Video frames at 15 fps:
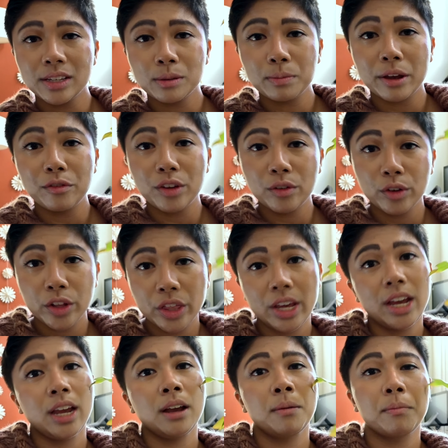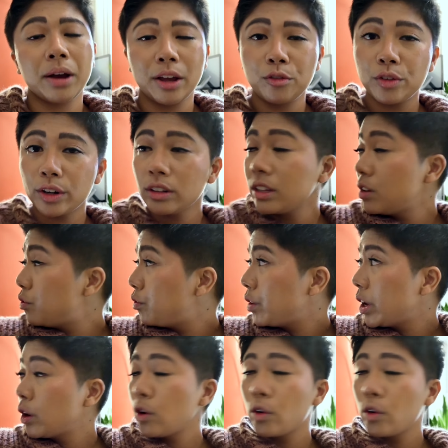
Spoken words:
is my favorite thing. My fiddle leaf fig